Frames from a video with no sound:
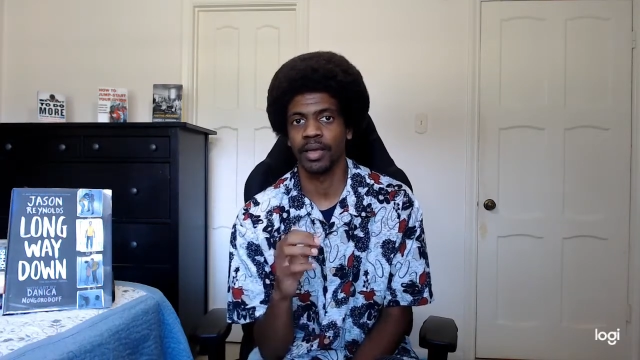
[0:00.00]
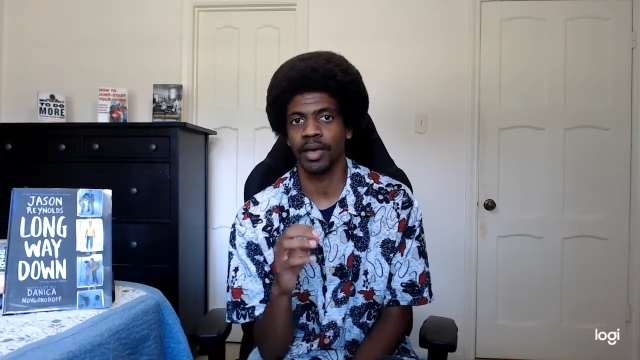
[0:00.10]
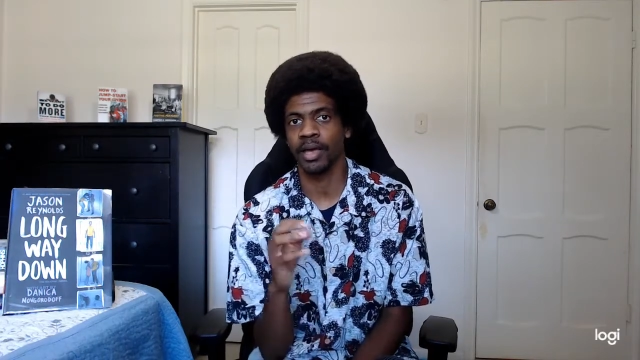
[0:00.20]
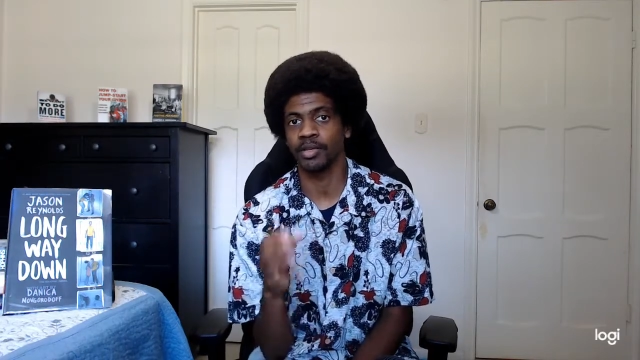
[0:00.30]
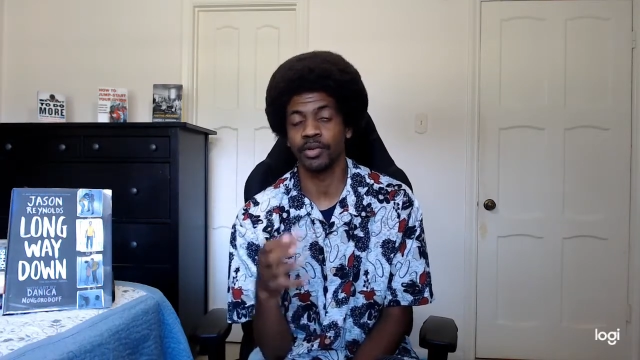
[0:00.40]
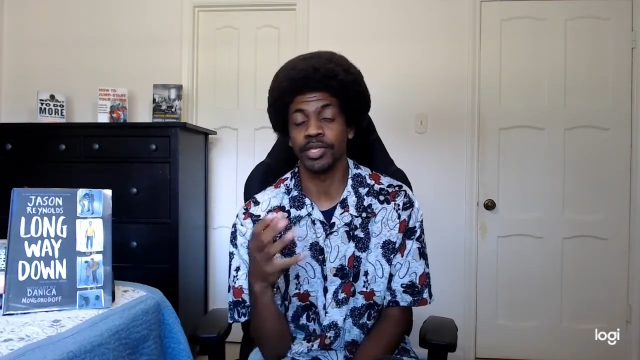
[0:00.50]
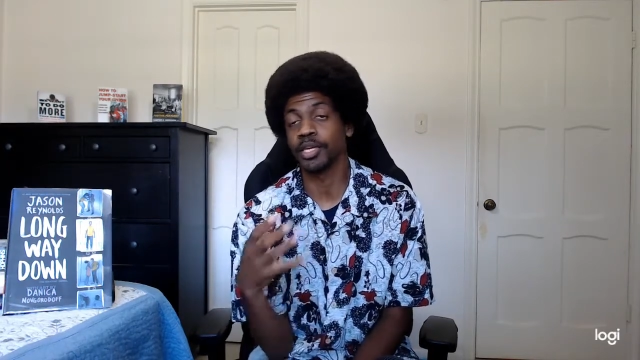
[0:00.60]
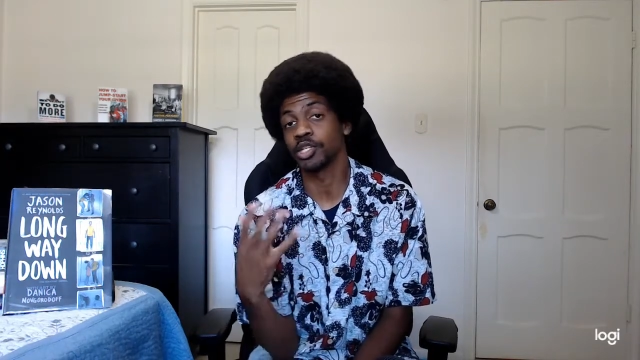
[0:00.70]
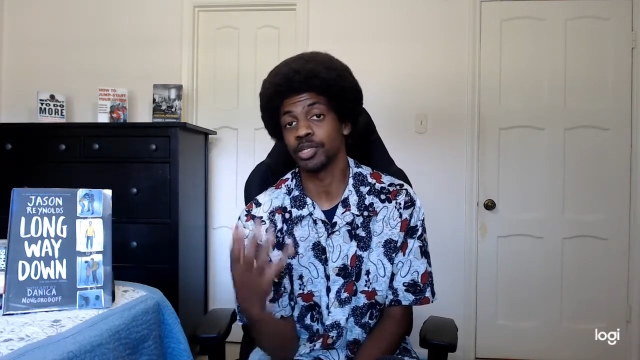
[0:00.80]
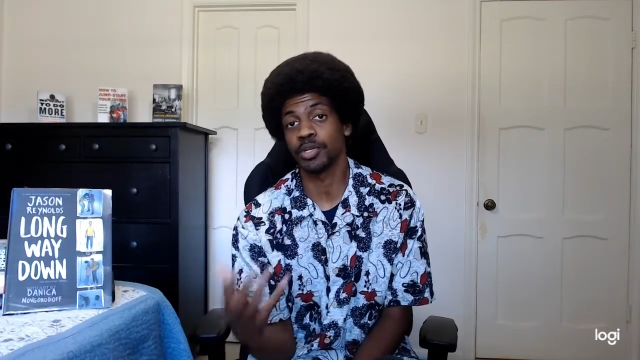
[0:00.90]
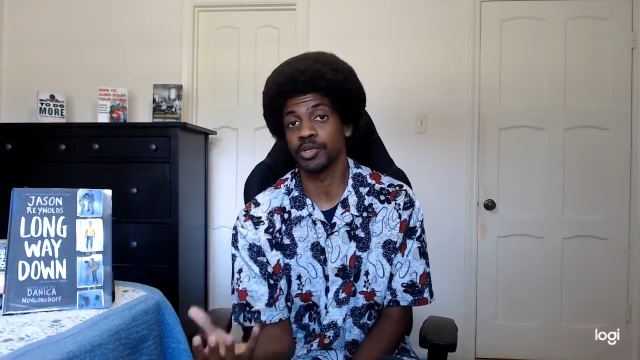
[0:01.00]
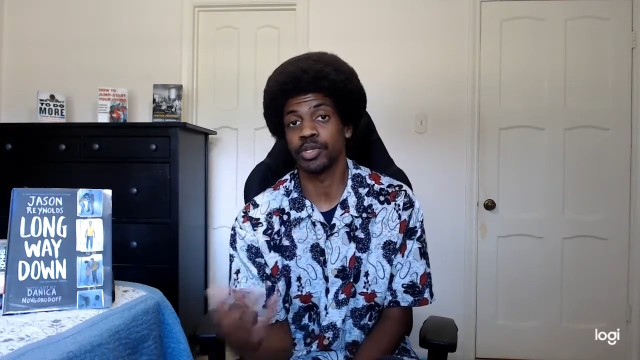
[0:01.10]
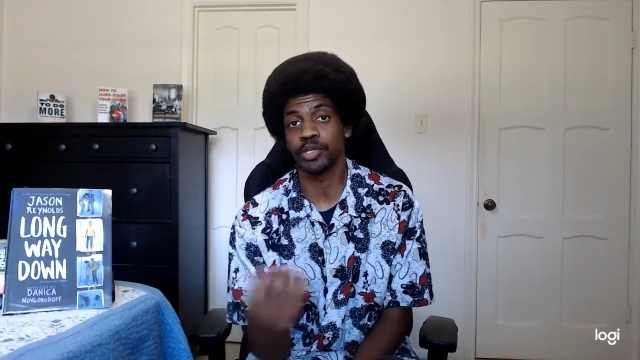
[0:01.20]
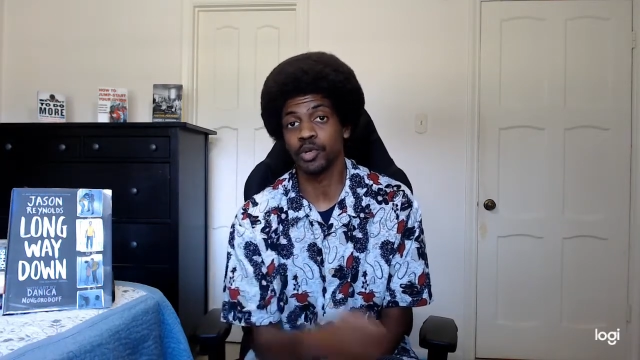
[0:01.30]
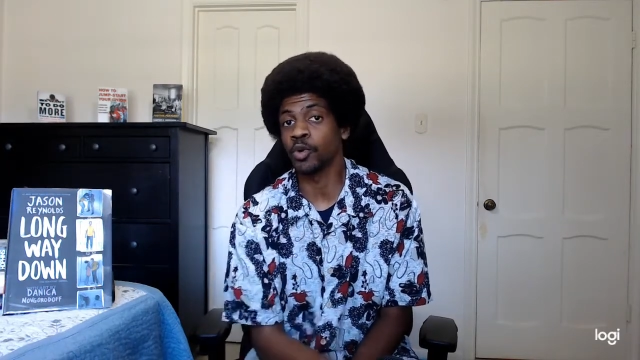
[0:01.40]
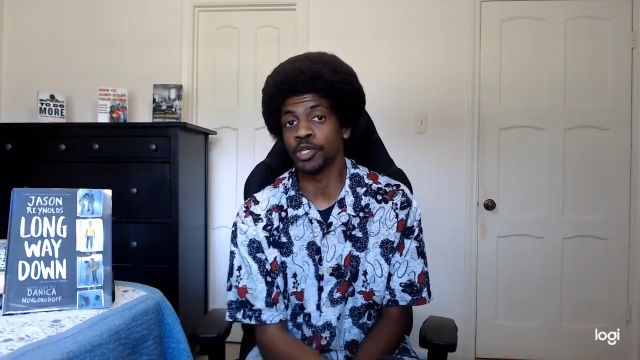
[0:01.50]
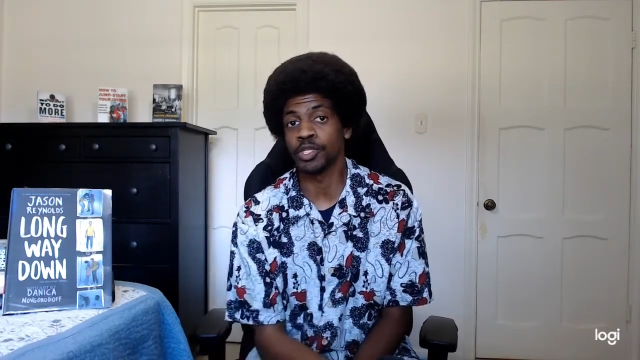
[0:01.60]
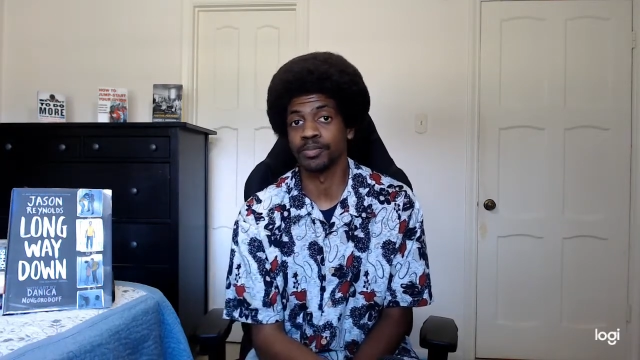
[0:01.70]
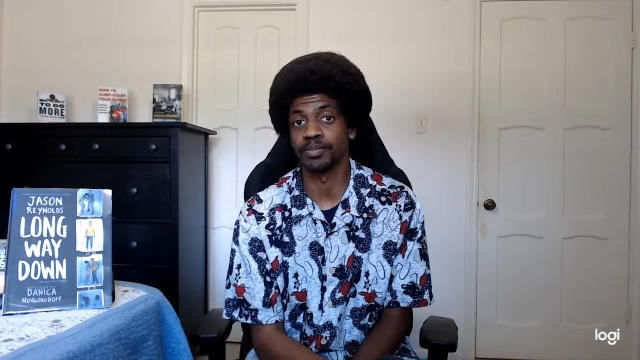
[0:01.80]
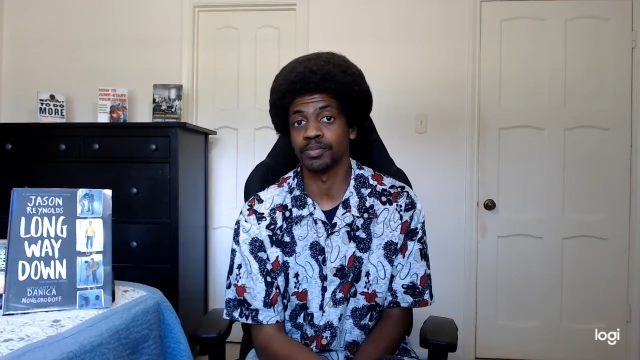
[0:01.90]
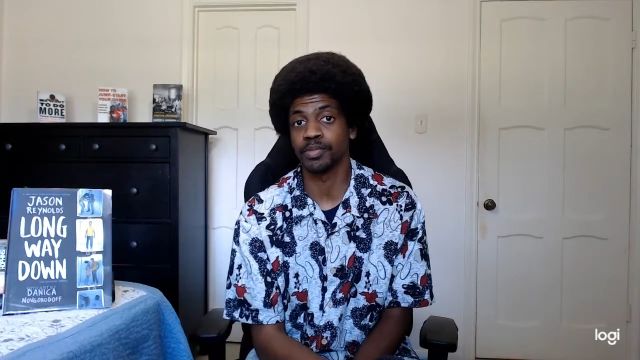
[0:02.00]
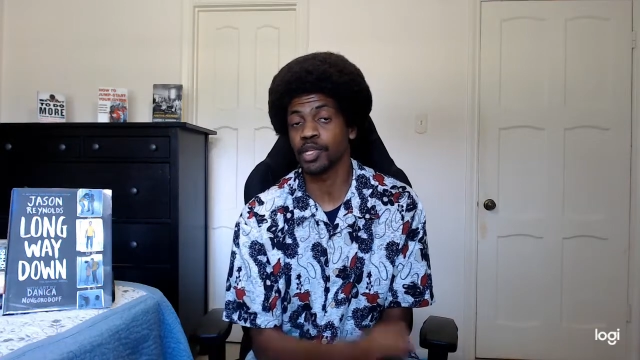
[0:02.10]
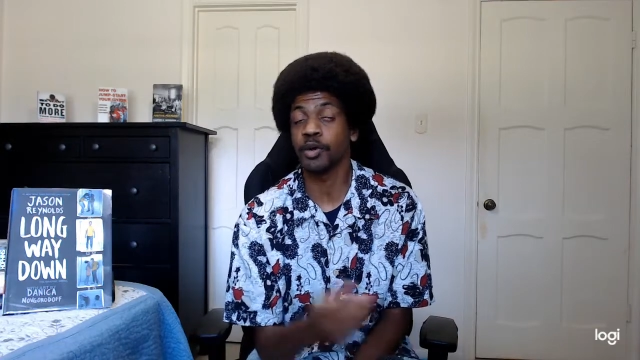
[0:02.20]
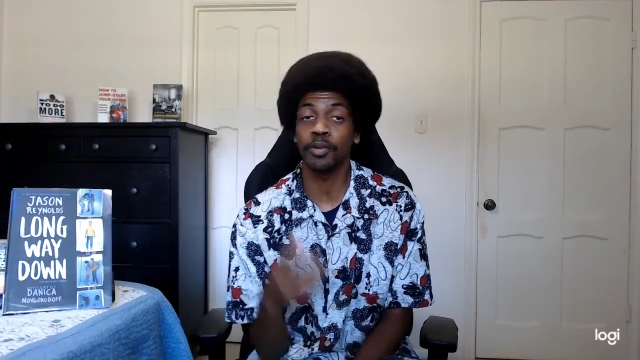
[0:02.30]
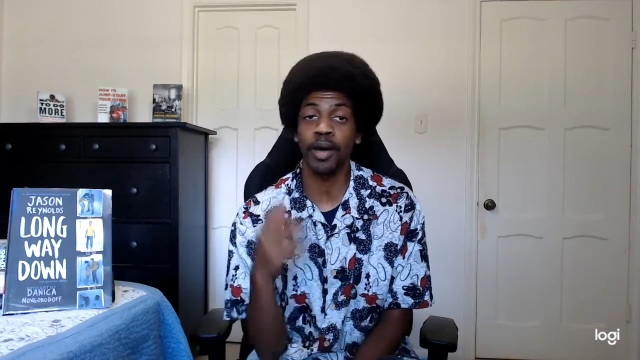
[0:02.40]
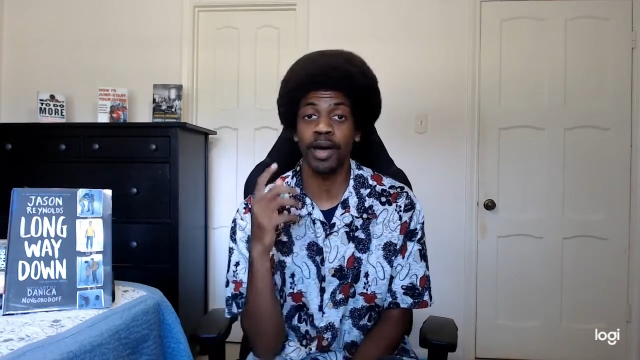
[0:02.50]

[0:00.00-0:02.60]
I don't think it should be used in schools. So